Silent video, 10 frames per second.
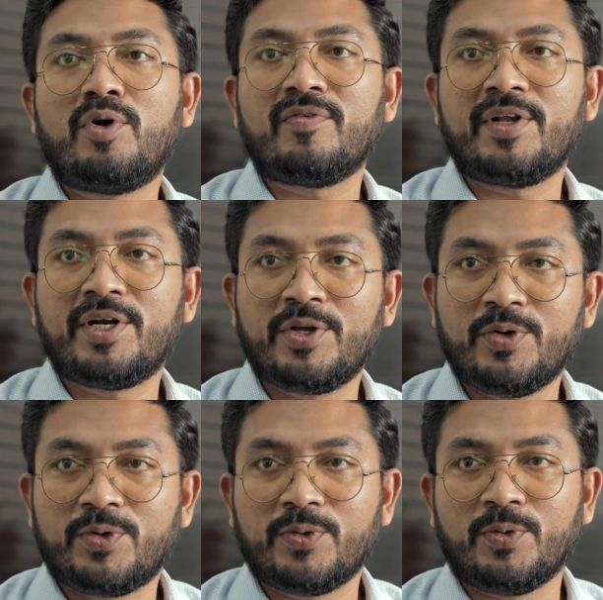motivated
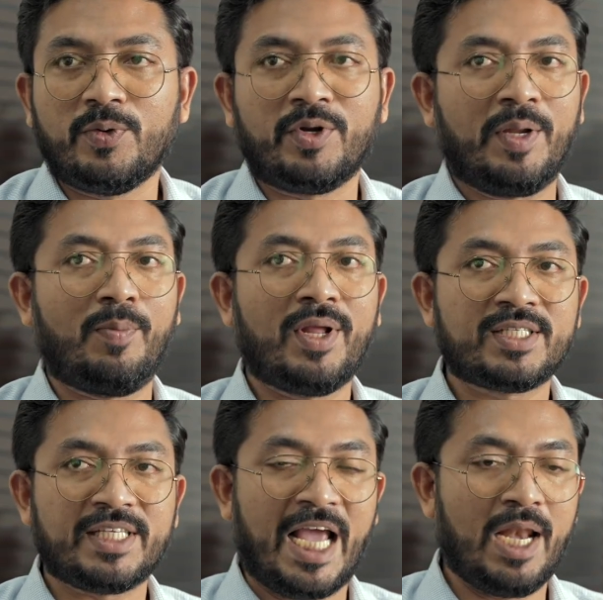you to
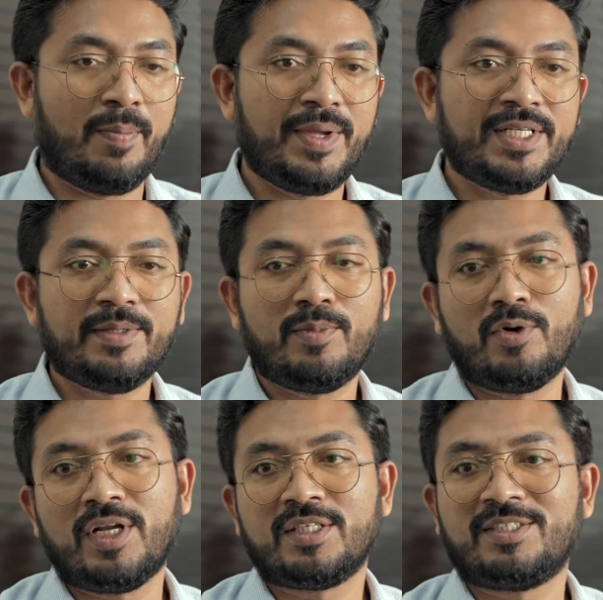replace LPG
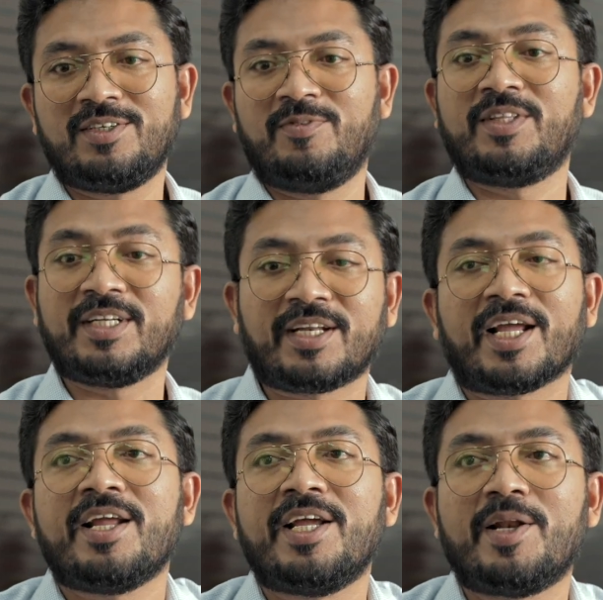boilers with
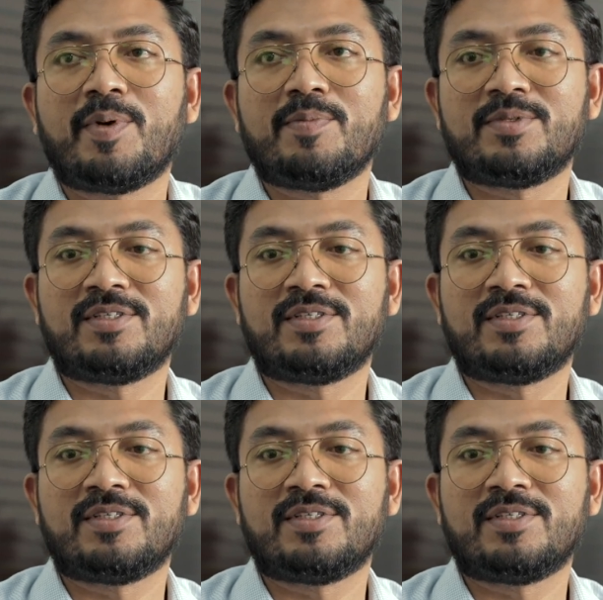Trane heat pumps?